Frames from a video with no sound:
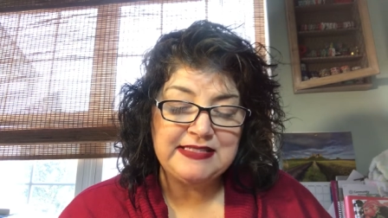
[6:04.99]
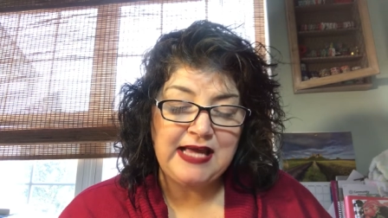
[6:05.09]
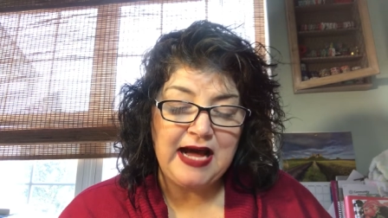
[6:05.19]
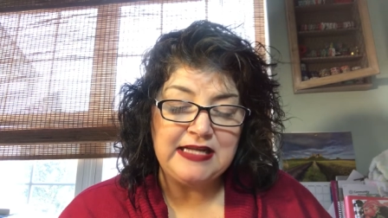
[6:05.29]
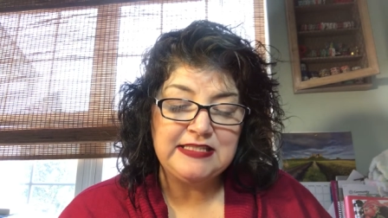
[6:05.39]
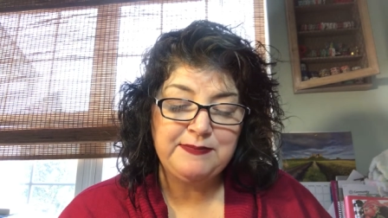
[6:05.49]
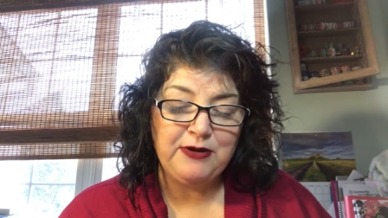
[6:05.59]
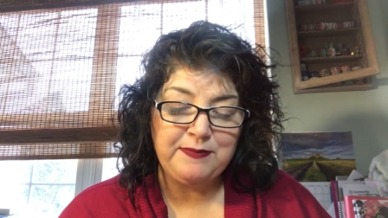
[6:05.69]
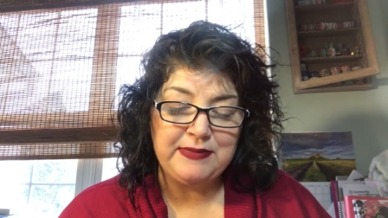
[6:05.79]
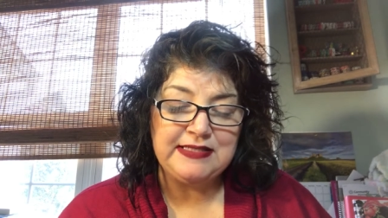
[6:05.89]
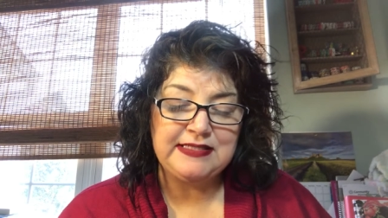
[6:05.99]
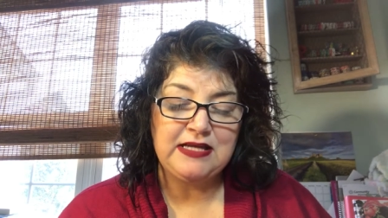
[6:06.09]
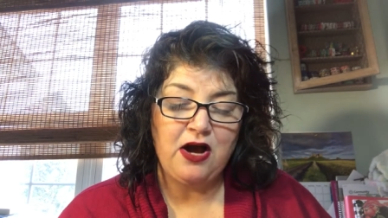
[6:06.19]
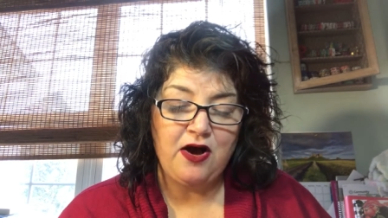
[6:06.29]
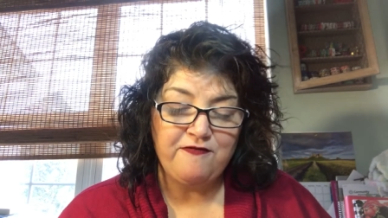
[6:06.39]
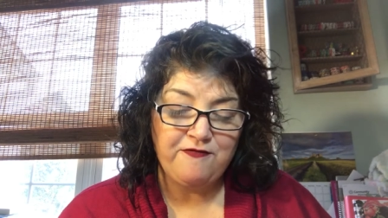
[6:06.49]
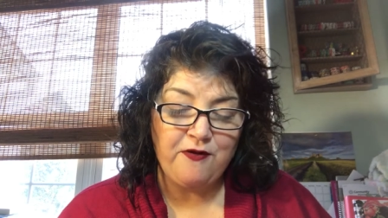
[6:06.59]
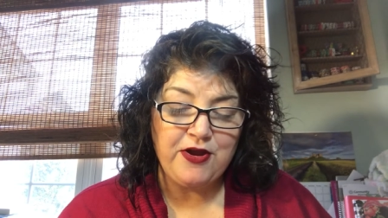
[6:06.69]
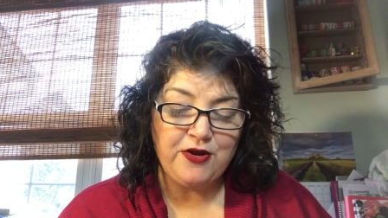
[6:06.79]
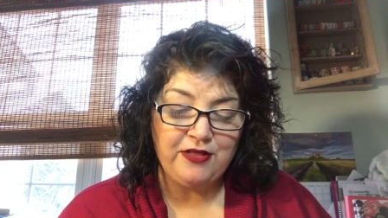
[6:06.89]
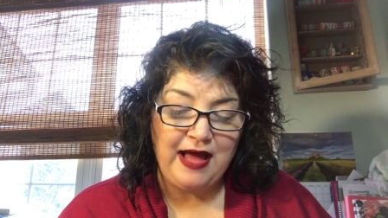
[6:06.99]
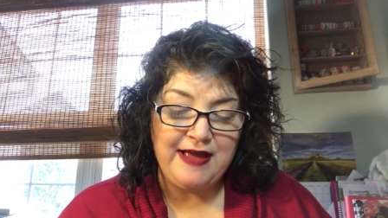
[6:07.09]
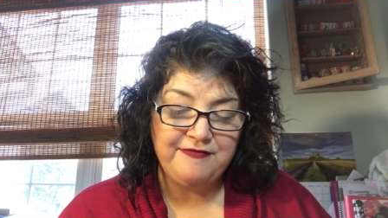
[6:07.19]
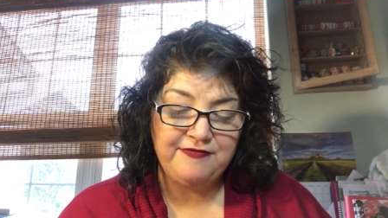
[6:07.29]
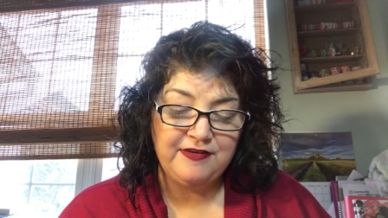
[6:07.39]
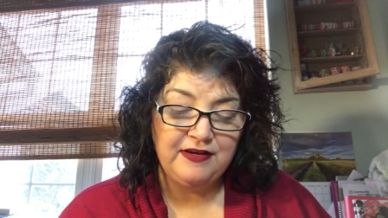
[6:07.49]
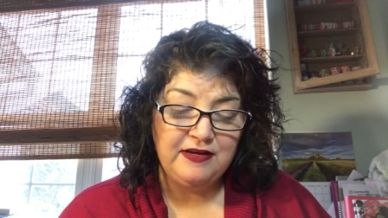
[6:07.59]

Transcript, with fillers: God's purpose for your life.